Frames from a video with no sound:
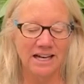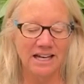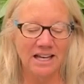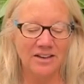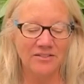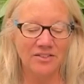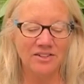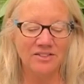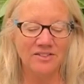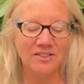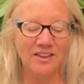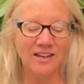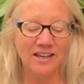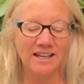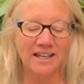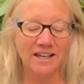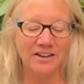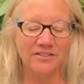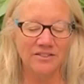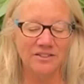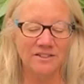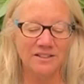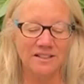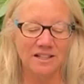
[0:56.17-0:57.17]
Give us the
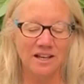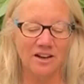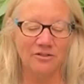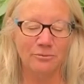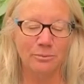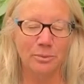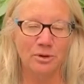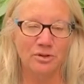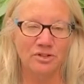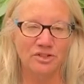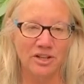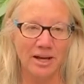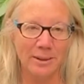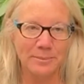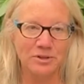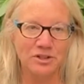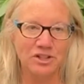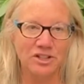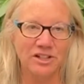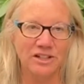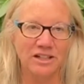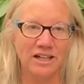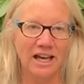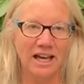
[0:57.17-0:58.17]
gifts of
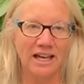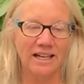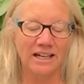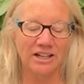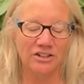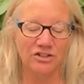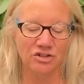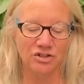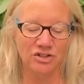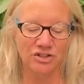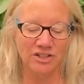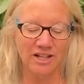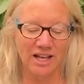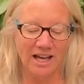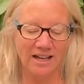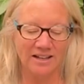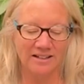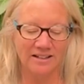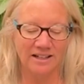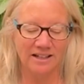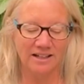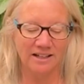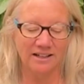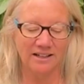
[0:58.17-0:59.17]
perception and
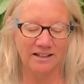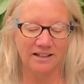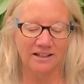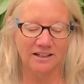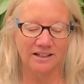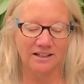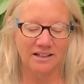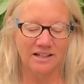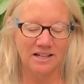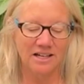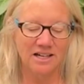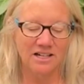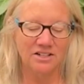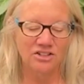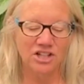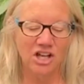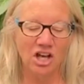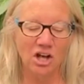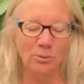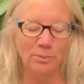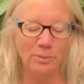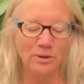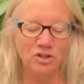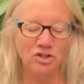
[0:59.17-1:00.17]
understanding
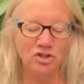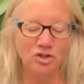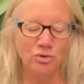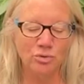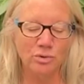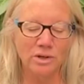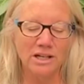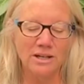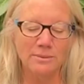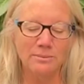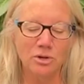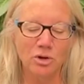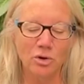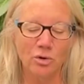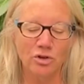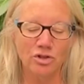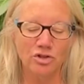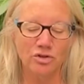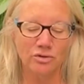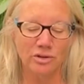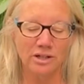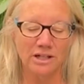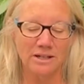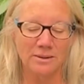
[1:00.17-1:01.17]
to help us dream your
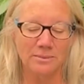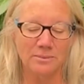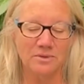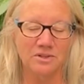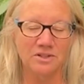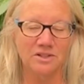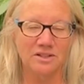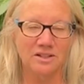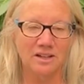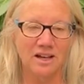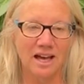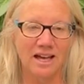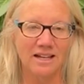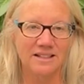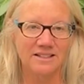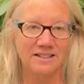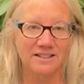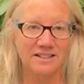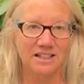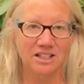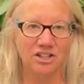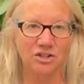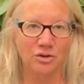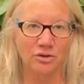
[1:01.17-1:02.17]
dreams and
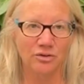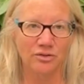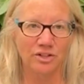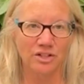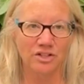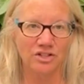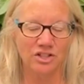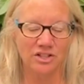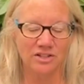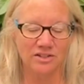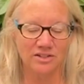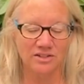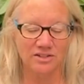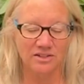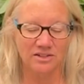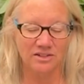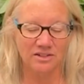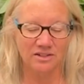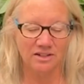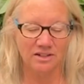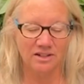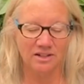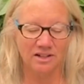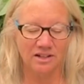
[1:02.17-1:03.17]
see your visions,
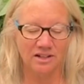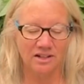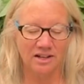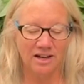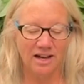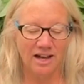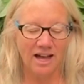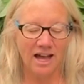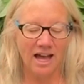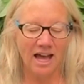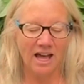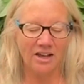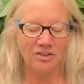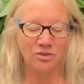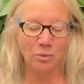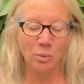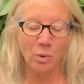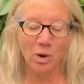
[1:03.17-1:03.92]
as